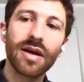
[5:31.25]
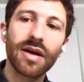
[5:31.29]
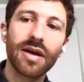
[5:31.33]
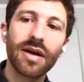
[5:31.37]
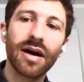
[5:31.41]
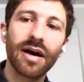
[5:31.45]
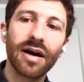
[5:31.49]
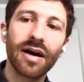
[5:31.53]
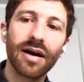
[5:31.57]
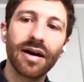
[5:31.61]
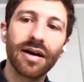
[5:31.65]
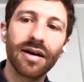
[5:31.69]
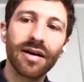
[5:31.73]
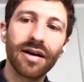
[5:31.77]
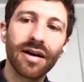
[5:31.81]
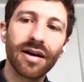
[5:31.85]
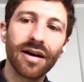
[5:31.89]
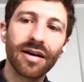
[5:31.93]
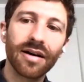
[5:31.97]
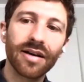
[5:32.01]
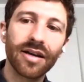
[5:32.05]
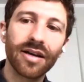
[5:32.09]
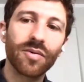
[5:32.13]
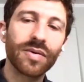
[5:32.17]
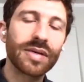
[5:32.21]
uh,
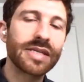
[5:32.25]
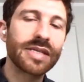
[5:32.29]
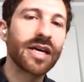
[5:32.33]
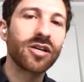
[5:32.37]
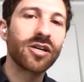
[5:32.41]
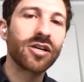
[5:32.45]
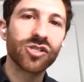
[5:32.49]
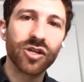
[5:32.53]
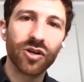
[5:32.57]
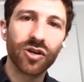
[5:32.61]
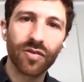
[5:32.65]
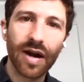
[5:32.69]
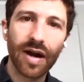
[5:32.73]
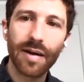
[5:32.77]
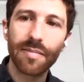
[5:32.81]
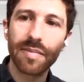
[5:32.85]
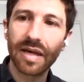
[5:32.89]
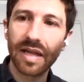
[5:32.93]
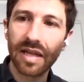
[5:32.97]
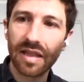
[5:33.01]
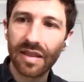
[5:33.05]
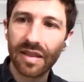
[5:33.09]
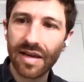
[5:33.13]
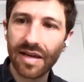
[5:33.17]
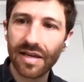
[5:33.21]
uh, you know, attention
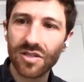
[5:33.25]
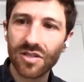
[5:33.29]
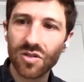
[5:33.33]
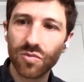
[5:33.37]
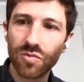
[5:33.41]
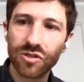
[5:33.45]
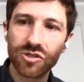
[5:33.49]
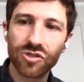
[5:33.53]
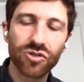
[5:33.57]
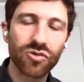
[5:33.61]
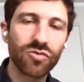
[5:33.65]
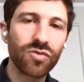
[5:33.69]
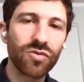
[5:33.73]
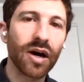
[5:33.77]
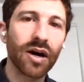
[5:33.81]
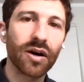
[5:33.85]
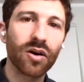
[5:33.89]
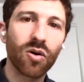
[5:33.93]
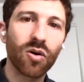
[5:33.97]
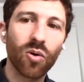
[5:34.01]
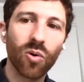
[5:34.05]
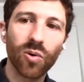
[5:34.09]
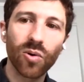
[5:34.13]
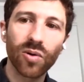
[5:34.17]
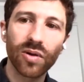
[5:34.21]
grabbing things, which do not
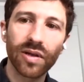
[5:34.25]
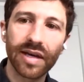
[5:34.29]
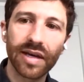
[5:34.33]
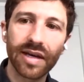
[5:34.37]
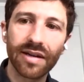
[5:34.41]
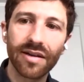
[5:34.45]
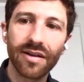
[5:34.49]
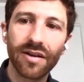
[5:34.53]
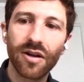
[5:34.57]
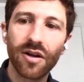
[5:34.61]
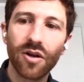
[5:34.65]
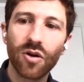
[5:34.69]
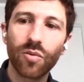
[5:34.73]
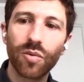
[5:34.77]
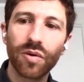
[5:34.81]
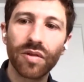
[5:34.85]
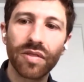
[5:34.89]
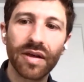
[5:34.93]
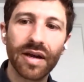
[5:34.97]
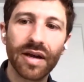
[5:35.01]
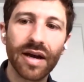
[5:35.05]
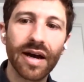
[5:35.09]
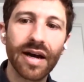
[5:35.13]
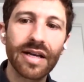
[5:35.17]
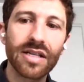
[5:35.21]
correlate with
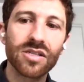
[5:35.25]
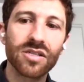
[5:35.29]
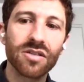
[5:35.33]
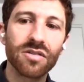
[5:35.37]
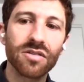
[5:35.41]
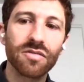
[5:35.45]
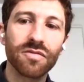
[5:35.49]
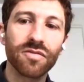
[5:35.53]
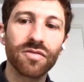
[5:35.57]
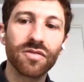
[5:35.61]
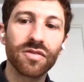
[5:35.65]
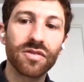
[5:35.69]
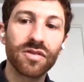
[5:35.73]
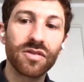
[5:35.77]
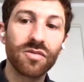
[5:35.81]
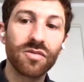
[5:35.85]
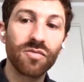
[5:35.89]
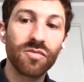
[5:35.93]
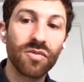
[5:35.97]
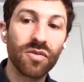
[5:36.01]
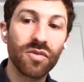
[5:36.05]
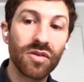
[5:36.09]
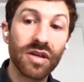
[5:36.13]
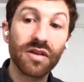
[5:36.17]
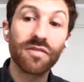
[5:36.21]
the kinds of
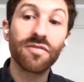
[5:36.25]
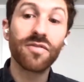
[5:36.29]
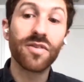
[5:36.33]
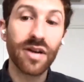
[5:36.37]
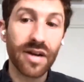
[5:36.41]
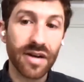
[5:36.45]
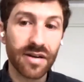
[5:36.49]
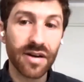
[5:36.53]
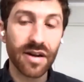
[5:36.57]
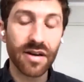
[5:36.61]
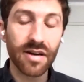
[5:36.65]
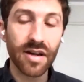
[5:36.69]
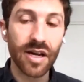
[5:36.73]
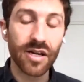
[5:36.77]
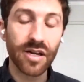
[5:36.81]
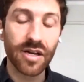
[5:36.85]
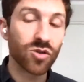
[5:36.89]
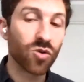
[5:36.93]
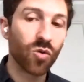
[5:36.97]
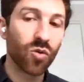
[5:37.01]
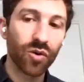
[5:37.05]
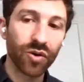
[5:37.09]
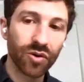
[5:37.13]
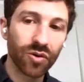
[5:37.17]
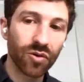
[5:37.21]
different
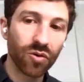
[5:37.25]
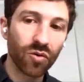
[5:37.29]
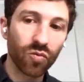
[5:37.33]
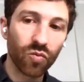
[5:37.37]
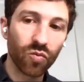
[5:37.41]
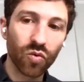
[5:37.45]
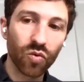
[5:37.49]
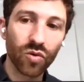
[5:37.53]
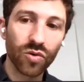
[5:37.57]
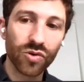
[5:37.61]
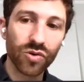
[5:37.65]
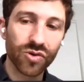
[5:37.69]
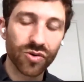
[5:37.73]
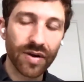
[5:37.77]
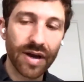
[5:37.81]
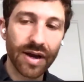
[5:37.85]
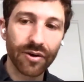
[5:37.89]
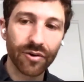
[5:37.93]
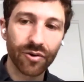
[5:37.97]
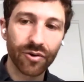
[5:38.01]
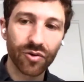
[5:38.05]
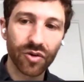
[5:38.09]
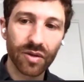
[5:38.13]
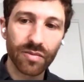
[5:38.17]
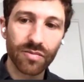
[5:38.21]
editorial rules or
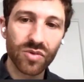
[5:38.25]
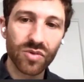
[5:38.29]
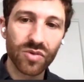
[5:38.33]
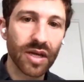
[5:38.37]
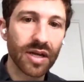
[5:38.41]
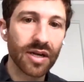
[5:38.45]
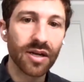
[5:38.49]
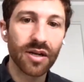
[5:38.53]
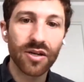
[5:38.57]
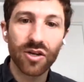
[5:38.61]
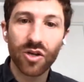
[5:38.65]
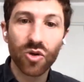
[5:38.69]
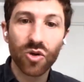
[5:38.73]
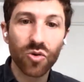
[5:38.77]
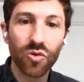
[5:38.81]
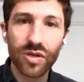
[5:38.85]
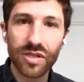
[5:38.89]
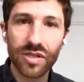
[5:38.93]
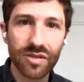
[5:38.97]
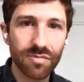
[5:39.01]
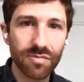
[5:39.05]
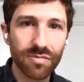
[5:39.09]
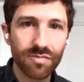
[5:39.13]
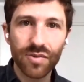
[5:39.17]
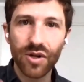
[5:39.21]
algorithms that you
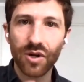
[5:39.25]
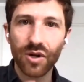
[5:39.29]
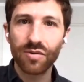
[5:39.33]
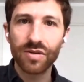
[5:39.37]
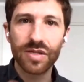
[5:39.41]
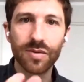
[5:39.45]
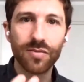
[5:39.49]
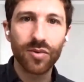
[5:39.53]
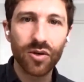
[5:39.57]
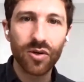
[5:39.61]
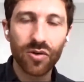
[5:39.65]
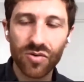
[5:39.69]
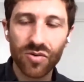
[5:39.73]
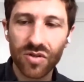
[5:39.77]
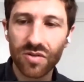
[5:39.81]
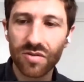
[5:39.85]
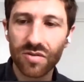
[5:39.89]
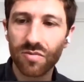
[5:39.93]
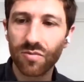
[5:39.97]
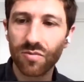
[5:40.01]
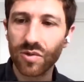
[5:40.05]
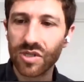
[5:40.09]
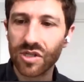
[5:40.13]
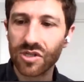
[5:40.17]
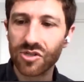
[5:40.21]
as a you know someone who
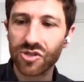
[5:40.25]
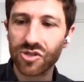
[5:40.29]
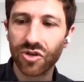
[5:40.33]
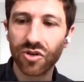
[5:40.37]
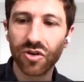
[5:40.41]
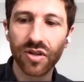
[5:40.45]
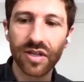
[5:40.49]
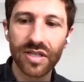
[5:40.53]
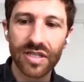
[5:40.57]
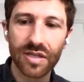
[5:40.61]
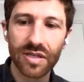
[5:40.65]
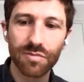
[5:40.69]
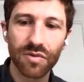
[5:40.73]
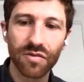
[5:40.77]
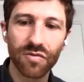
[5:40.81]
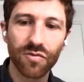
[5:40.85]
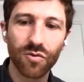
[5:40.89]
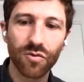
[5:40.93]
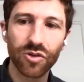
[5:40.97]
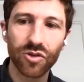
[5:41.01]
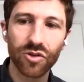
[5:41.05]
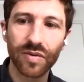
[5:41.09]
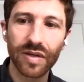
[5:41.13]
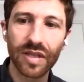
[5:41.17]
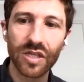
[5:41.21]
was in journalism
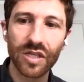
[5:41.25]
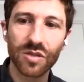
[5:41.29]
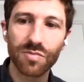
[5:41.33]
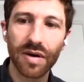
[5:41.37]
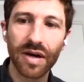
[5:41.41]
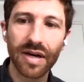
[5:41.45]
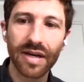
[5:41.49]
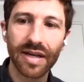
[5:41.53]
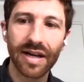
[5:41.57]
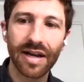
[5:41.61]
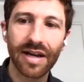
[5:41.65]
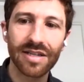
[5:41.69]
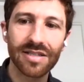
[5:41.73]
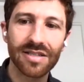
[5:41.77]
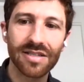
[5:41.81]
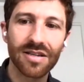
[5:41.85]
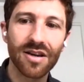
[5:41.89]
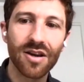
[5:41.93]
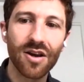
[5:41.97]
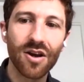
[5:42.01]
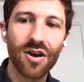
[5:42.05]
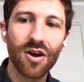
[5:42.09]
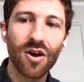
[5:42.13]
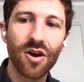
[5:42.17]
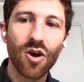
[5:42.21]
before doing this podcast
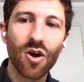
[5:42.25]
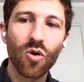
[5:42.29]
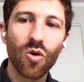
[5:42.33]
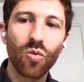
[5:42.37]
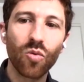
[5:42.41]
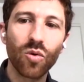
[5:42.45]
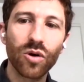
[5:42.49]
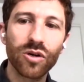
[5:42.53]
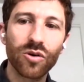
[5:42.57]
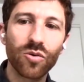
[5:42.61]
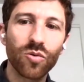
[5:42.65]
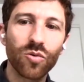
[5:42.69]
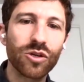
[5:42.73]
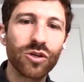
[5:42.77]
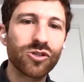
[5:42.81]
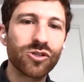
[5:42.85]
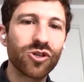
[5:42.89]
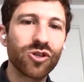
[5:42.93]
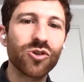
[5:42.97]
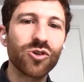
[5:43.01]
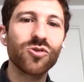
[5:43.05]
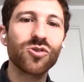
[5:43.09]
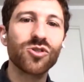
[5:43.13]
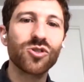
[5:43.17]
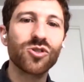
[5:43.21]
would would
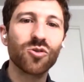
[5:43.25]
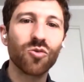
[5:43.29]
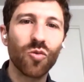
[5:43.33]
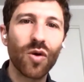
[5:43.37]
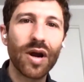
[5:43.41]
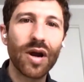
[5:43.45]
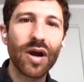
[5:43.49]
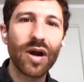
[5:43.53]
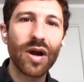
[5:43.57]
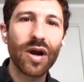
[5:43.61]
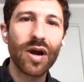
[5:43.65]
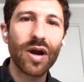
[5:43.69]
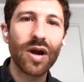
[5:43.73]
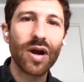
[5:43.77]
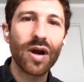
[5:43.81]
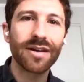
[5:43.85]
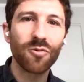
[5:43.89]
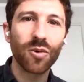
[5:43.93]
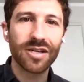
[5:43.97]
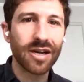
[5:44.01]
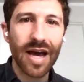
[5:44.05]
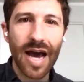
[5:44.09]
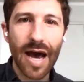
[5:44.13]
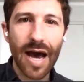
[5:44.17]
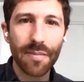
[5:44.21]
choose to
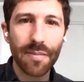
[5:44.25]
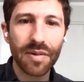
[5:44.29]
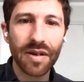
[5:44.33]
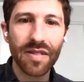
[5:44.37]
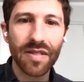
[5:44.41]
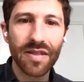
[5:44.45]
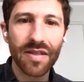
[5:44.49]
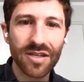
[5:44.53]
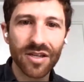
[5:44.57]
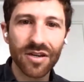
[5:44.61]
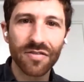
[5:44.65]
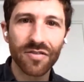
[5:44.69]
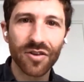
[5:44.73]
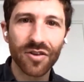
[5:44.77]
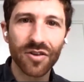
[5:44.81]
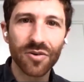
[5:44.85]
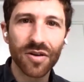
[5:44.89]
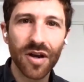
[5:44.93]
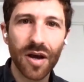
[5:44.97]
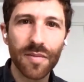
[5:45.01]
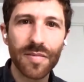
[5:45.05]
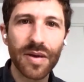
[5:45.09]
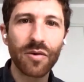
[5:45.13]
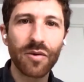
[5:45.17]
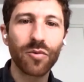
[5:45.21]
rank what's going to happen in this
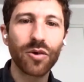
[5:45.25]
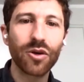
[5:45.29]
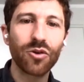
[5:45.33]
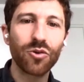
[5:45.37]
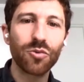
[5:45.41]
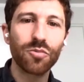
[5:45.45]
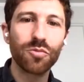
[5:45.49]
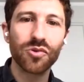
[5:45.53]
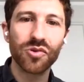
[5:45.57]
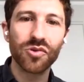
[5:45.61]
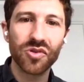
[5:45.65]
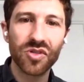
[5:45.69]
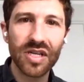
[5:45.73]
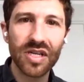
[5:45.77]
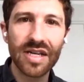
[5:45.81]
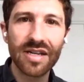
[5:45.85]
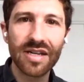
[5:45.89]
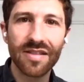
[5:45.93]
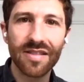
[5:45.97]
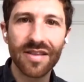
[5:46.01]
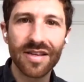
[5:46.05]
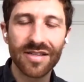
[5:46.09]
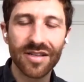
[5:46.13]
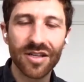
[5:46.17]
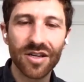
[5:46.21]
interview i mean when you
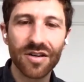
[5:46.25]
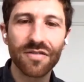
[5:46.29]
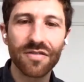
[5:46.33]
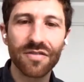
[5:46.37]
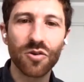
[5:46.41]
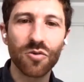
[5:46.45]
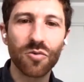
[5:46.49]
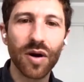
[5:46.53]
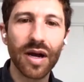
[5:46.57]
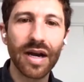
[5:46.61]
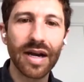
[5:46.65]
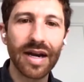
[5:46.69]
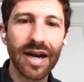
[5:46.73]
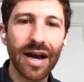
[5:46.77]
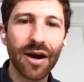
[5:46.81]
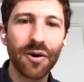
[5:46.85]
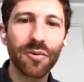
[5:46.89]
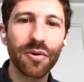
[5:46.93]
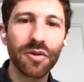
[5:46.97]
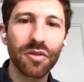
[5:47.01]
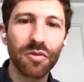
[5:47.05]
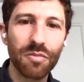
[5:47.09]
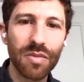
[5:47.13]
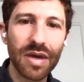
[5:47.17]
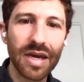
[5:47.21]
proceed in this interview right now
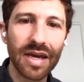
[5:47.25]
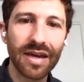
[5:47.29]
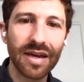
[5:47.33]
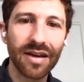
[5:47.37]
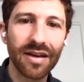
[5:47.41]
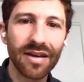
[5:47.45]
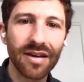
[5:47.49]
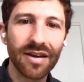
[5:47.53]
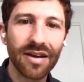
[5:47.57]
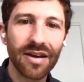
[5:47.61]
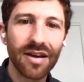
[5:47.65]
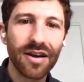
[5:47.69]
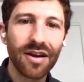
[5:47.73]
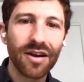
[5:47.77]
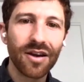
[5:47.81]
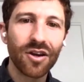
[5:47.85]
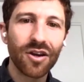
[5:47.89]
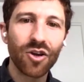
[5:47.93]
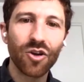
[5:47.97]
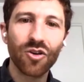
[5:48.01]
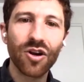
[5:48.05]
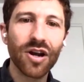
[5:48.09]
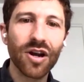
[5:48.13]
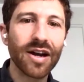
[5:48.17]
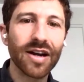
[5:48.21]
with me
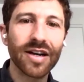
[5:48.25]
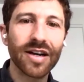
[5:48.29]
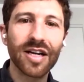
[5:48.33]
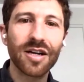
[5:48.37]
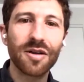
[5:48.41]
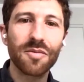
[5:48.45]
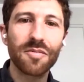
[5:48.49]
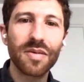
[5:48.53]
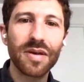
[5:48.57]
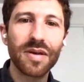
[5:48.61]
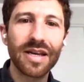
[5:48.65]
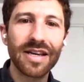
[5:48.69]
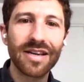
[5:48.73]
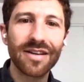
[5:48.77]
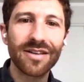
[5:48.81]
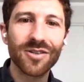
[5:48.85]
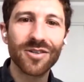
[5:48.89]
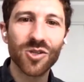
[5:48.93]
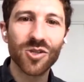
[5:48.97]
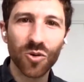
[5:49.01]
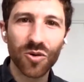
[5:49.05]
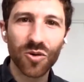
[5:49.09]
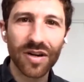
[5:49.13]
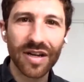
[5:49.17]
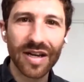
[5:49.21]
you're not going to be
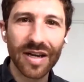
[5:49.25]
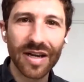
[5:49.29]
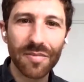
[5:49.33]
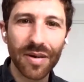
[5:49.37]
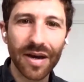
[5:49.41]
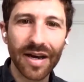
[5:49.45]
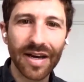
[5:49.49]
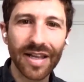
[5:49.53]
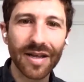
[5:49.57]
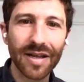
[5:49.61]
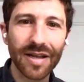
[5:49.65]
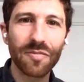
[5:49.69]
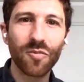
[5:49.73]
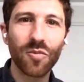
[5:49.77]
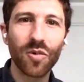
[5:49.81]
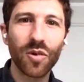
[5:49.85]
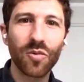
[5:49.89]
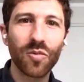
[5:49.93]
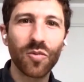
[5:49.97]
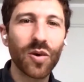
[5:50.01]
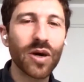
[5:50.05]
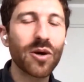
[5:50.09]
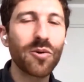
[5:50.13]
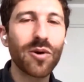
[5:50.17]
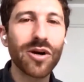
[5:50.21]
sorting by
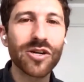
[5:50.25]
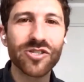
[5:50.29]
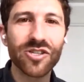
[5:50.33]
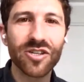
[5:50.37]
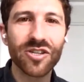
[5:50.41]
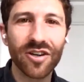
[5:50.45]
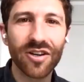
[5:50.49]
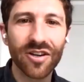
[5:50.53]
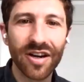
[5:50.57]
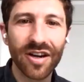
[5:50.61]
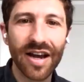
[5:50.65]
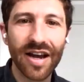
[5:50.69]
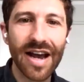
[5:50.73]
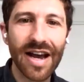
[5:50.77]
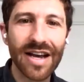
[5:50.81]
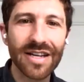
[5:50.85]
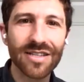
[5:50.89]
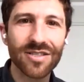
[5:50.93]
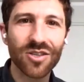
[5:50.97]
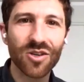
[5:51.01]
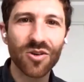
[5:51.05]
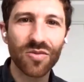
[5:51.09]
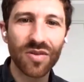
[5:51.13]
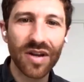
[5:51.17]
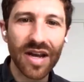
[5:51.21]
what question could I
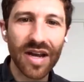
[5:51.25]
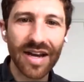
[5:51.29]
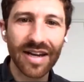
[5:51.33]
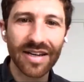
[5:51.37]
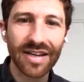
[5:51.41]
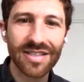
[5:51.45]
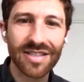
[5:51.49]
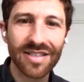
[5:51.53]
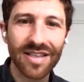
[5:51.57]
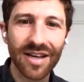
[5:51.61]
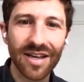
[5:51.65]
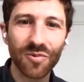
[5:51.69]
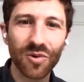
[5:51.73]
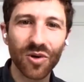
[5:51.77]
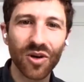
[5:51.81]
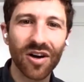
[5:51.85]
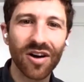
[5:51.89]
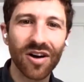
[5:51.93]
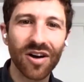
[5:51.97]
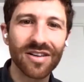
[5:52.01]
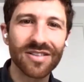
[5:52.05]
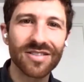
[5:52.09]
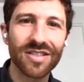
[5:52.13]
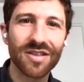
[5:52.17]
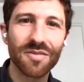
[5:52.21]
ask you next that will
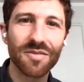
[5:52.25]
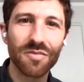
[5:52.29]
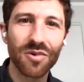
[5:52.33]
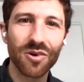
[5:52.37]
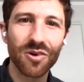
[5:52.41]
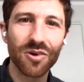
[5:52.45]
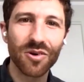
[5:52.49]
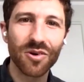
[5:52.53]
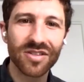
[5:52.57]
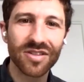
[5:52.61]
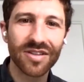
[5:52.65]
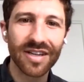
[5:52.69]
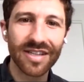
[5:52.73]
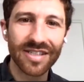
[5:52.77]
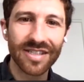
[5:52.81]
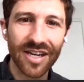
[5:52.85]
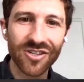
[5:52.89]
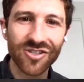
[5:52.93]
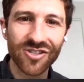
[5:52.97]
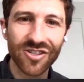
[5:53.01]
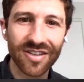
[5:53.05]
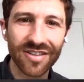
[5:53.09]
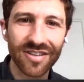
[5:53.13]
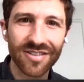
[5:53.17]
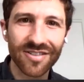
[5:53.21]
cause the most
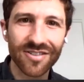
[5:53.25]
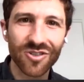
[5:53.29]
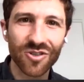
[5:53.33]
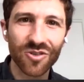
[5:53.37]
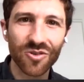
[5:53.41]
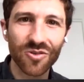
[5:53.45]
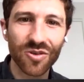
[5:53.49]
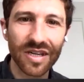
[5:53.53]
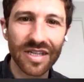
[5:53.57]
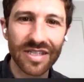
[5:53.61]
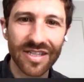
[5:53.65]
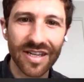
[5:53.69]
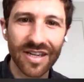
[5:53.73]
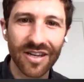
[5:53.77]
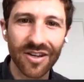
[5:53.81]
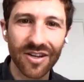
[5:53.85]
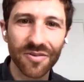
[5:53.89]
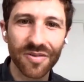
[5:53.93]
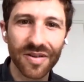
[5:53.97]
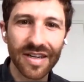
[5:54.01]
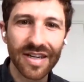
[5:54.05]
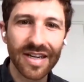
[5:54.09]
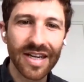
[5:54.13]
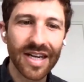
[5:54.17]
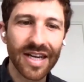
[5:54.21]
attention to continue.